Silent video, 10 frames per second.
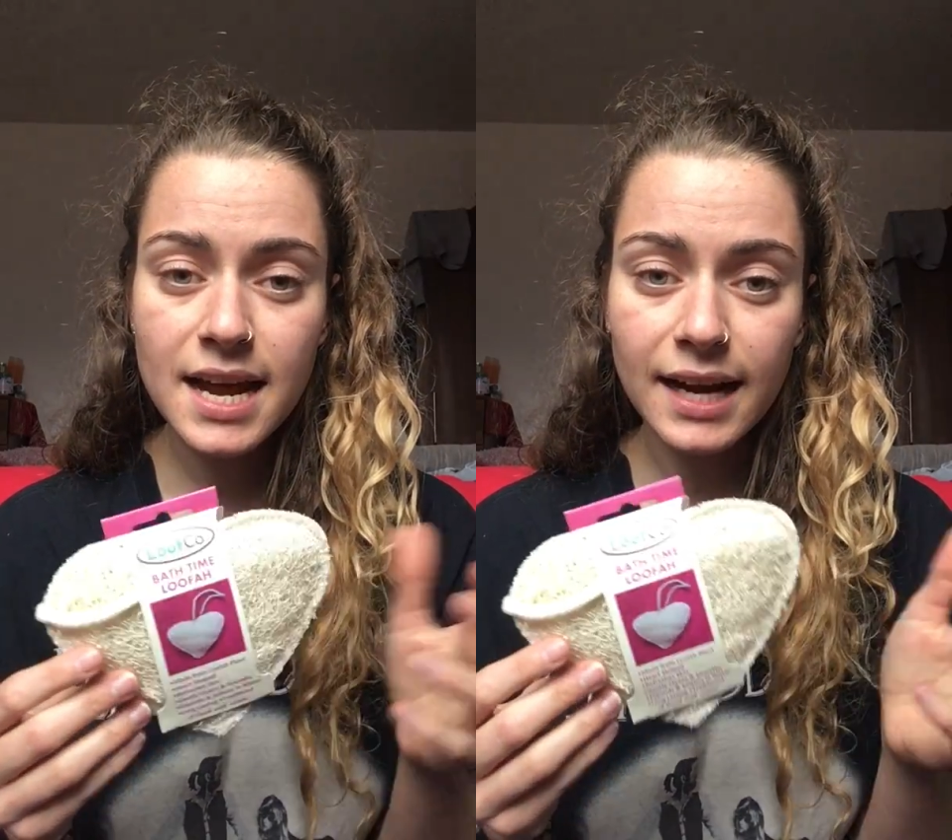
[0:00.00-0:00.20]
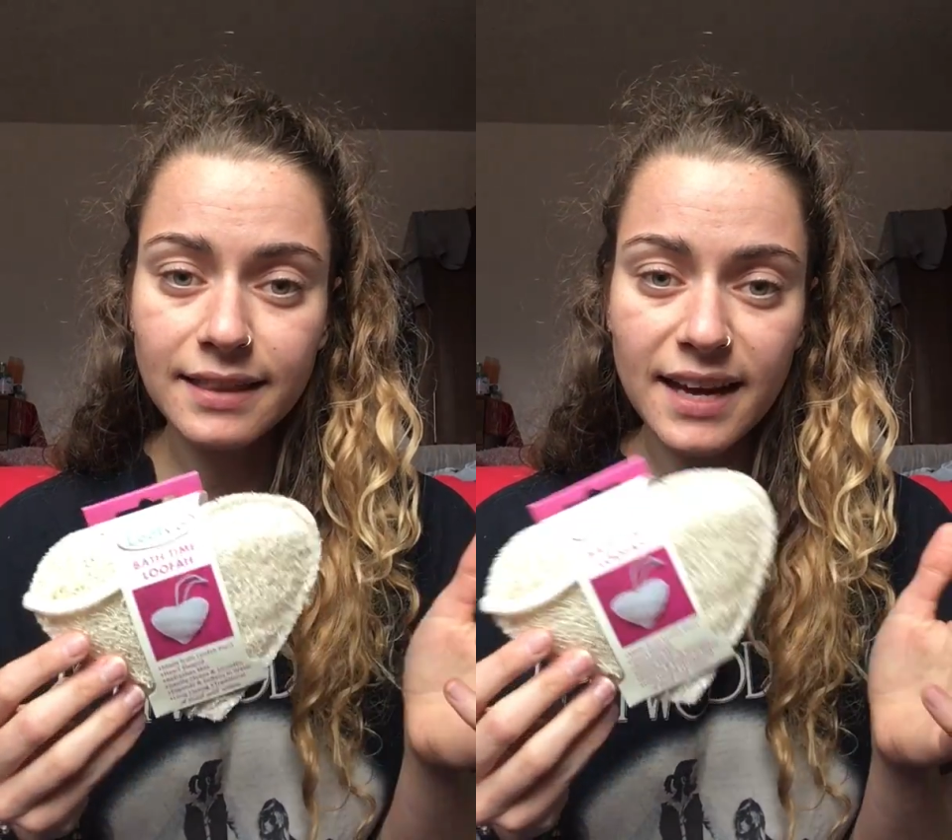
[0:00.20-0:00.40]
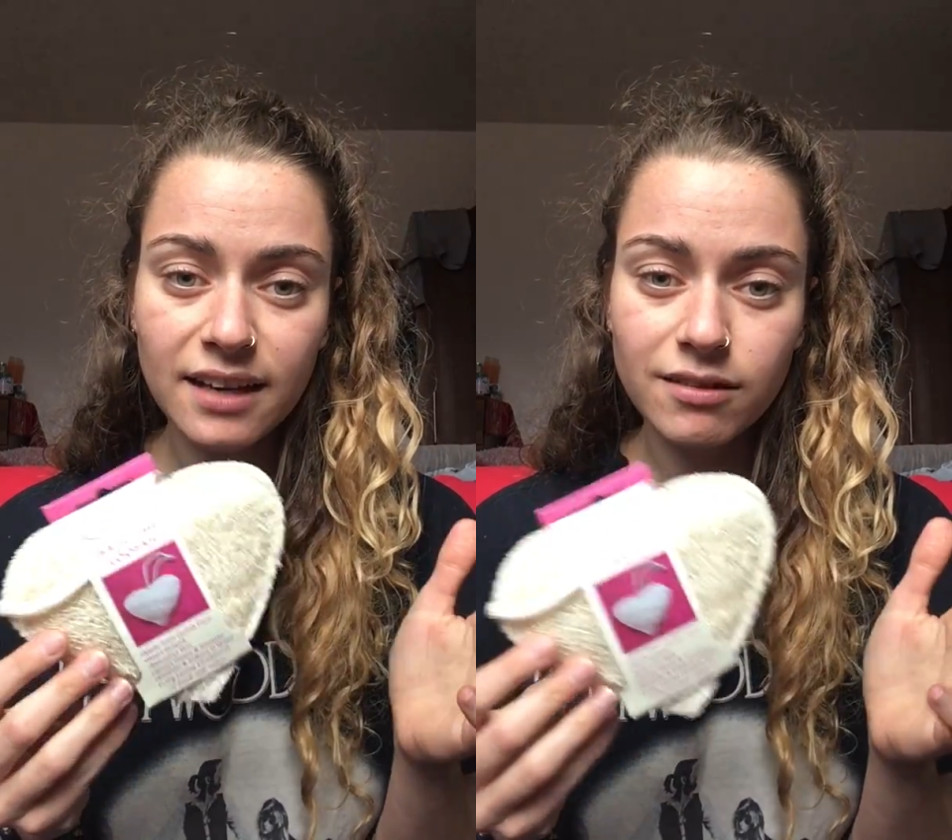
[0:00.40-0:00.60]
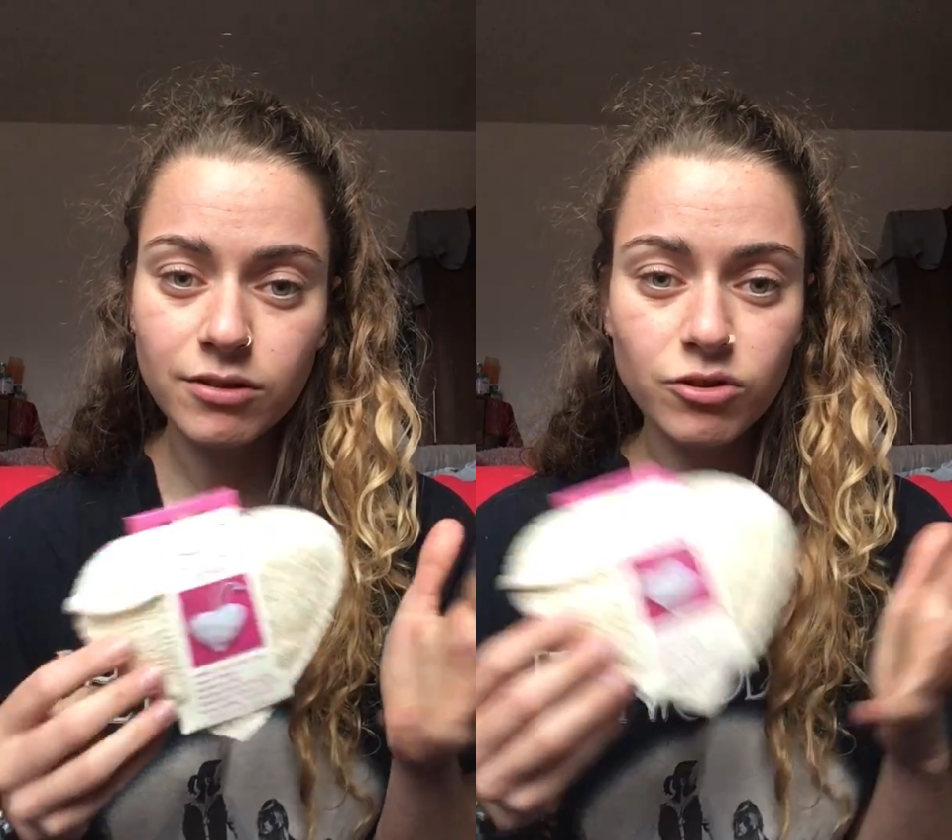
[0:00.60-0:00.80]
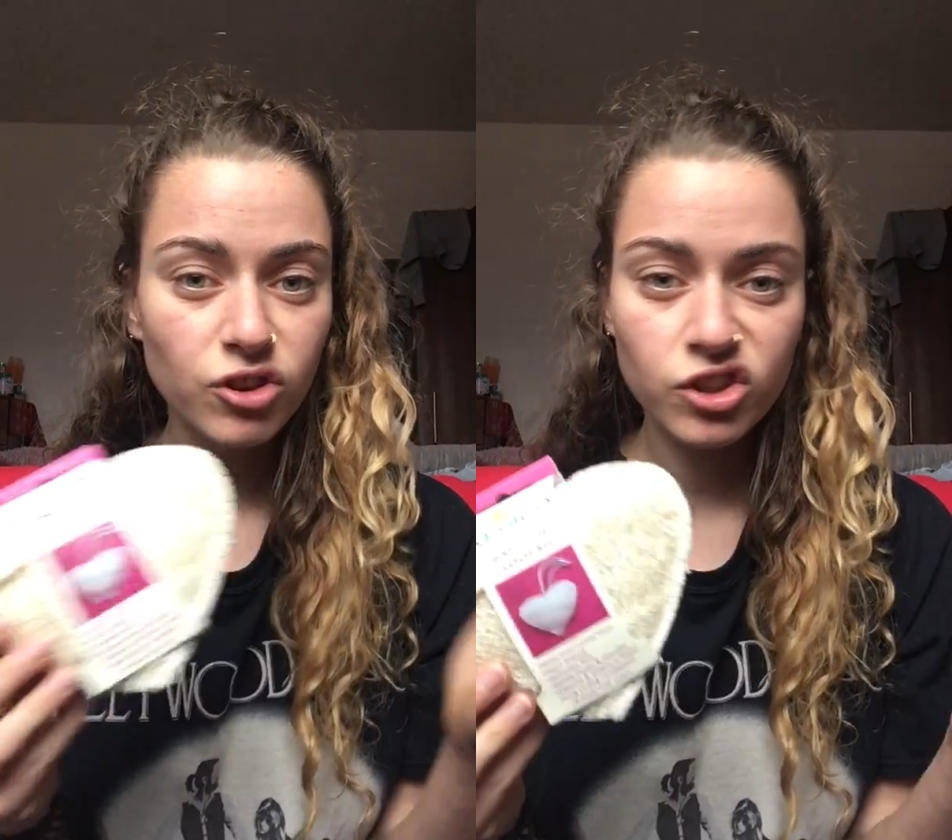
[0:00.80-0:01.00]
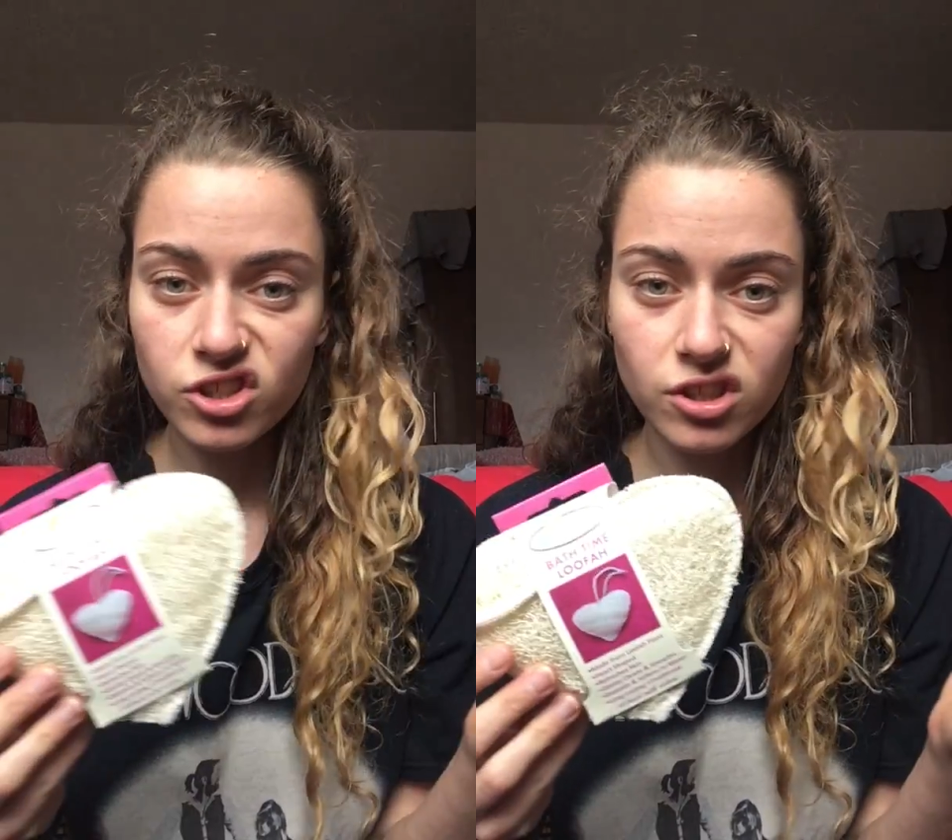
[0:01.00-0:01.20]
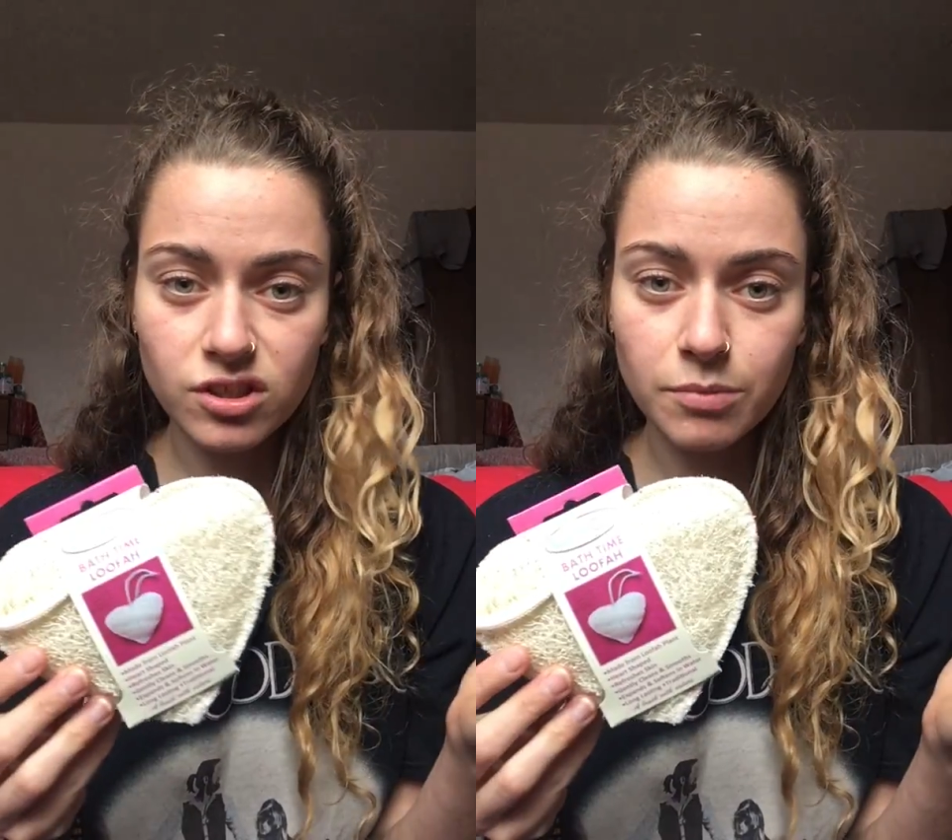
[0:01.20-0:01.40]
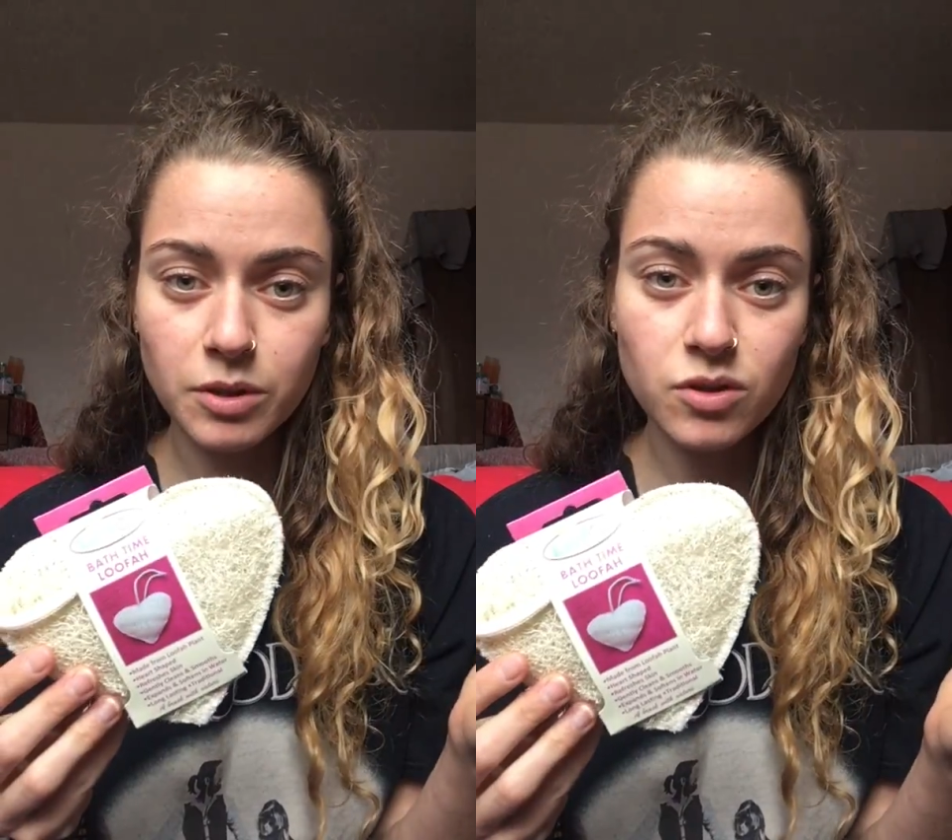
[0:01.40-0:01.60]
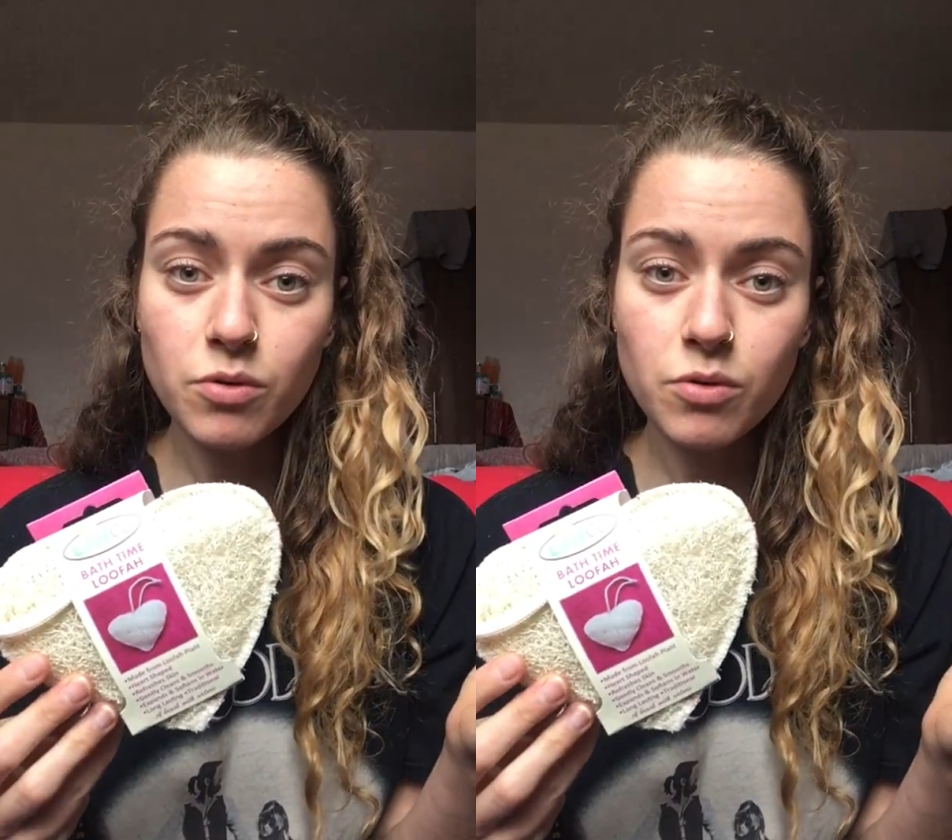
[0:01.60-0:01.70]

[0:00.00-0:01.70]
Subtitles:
and then you just use them as